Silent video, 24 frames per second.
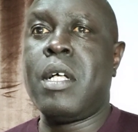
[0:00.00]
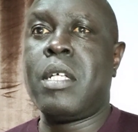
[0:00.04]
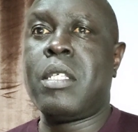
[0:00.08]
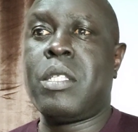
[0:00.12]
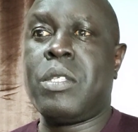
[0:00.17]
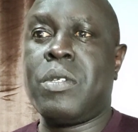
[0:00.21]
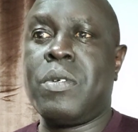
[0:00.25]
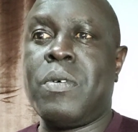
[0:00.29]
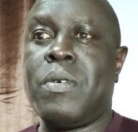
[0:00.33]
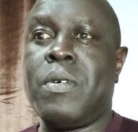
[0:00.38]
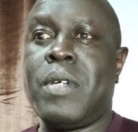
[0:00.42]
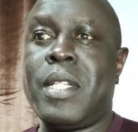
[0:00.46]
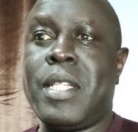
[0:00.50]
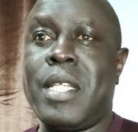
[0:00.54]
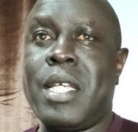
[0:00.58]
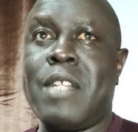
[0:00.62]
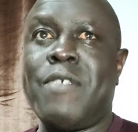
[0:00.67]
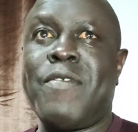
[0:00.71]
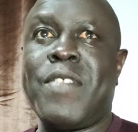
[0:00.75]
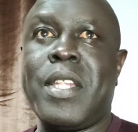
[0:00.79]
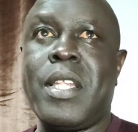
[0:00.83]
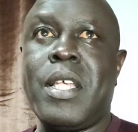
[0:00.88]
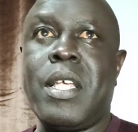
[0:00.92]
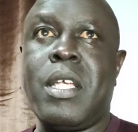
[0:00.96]
So at the
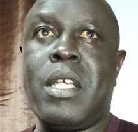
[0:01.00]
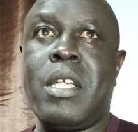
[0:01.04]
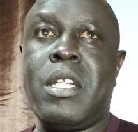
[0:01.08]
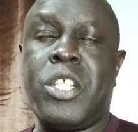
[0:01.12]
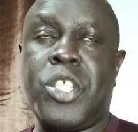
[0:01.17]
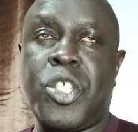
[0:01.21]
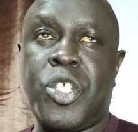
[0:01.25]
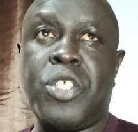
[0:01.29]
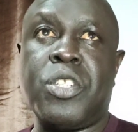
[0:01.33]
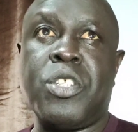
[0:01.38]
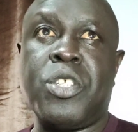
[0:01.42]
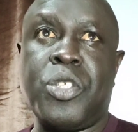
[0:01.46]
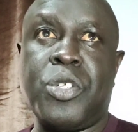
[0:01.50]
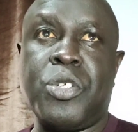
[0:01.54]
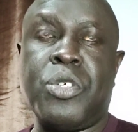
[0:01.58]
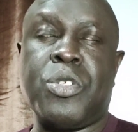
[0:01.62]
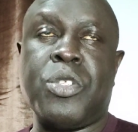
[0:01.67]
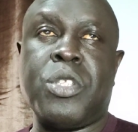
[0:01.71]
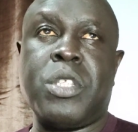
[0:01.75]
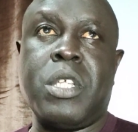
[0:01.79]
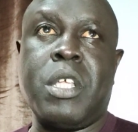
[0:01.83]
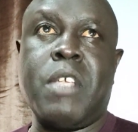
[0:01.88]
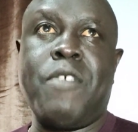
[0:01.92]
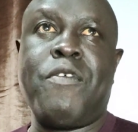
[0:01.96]
end of the day, the decision is
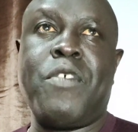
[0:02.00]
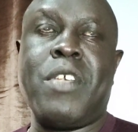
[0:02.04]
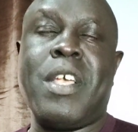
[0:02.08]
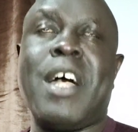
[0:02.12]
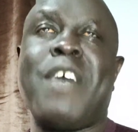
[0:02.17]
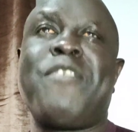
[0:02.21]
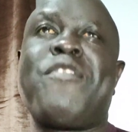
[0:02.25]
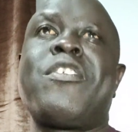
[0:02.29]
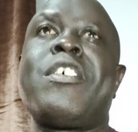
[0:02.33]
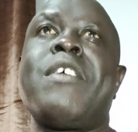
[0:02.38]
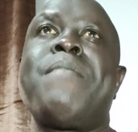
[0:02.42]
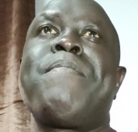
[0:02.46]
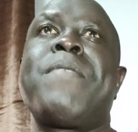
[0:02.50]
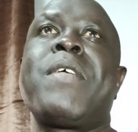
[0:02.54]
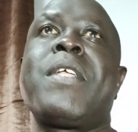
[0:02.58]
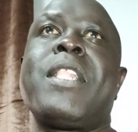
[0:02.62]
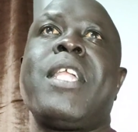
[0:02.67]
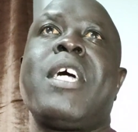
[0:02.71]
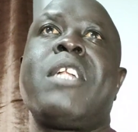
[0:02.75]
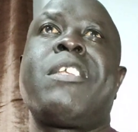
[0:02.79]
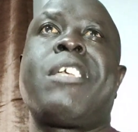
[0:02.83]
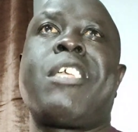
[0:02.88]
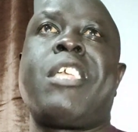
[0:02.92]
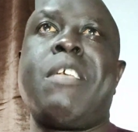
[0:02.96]
yours. If you have something
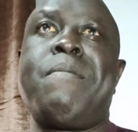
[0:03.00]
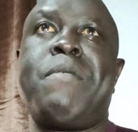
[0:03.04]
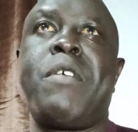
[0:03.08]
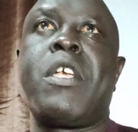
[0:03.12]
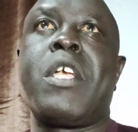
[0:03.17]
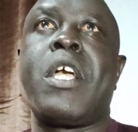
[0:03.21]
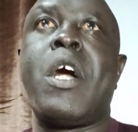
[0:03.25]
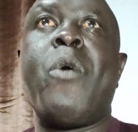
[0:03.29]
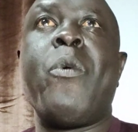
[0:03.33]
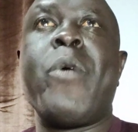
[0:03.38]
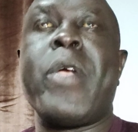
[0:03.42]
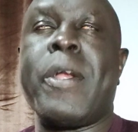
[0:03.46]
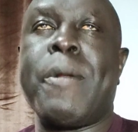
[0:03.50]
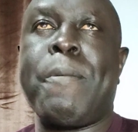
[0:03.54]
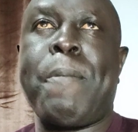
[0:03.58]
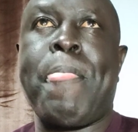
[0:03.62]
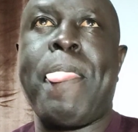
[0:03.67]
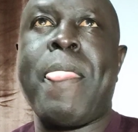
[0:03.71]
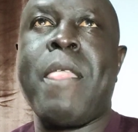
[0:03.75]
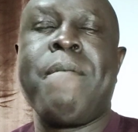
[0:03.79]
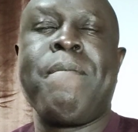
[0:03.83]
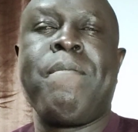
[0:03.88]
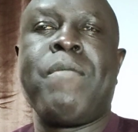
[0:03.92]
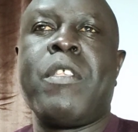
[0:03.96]
that keep you
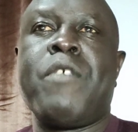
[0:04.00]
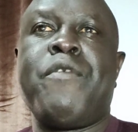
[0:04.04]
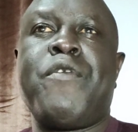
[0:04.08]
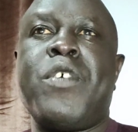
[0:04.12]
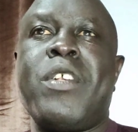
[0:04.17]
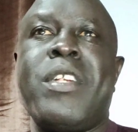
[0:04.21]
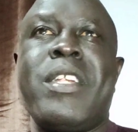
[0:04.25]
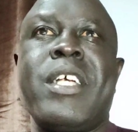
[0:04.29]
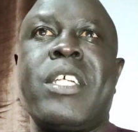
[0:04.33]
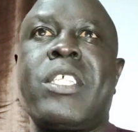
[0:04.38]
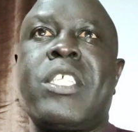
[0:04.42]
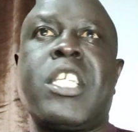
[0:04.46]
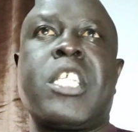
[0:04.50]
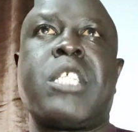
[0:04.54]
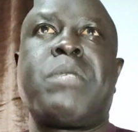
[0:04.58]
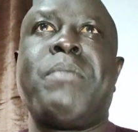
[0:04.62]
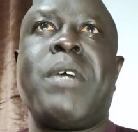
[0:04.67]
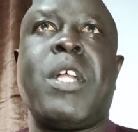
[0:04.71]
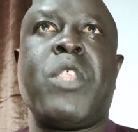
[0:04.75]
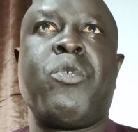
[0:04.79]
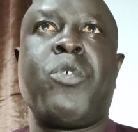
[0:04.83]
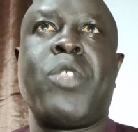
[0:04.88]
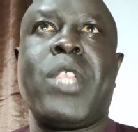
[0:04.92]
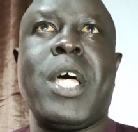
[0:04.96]
going for the next 6
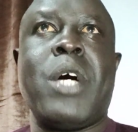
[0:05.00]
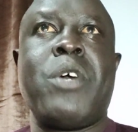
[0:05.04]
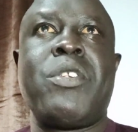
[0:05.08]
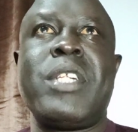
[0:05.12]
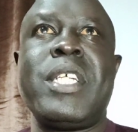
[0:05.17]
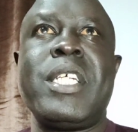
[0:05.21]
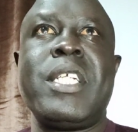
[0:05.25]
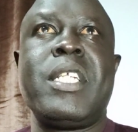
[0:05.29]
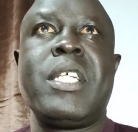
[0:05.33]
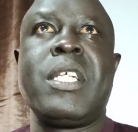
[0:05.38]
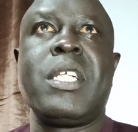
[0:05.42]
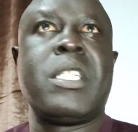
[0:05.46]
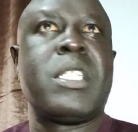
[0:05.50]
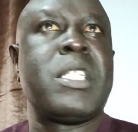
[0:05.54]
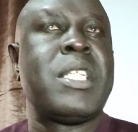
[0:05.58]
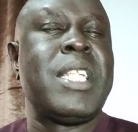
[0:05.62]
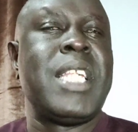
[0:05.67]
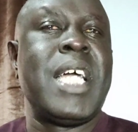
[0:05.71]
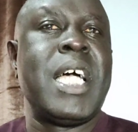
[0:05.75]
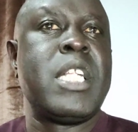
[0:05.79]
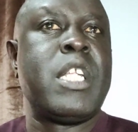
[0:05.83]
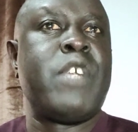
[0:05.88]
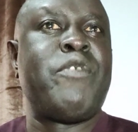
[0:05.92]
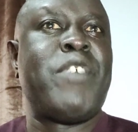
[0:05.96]
months without needing
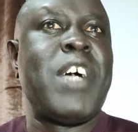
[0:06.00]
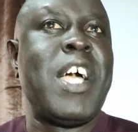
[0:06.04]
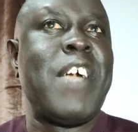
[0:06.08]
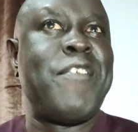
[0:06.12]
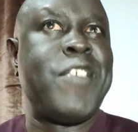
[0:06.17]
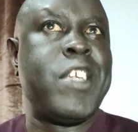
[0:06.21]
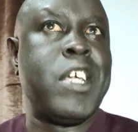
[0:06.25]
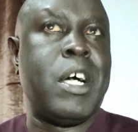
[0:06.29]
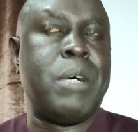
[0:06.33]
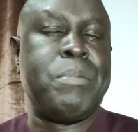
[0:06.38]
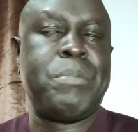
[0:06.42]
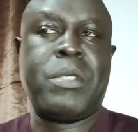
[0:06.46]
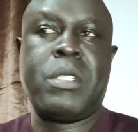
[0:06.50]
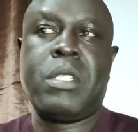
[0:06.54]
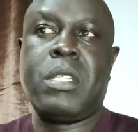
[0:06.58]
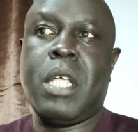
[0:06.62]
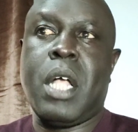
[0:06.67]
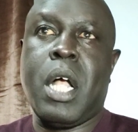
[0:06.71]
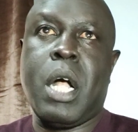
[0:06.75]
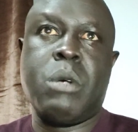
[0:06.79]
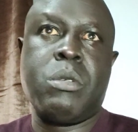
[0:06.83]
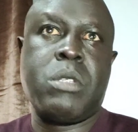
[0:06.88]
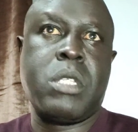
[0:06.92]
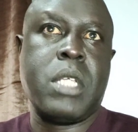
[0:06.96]
9 to 5 jobs,
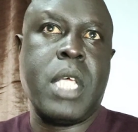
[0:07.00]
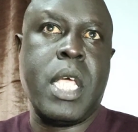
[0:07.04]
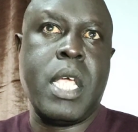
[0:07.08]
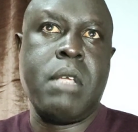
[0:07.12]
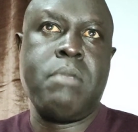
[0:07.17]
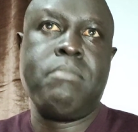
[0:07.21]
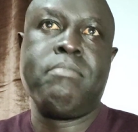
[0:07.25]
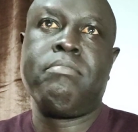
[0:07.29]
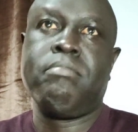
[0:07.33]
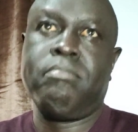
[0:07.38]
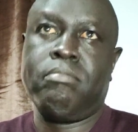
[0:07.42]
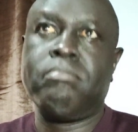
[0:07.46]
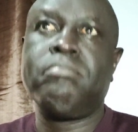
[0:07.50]
I'll say,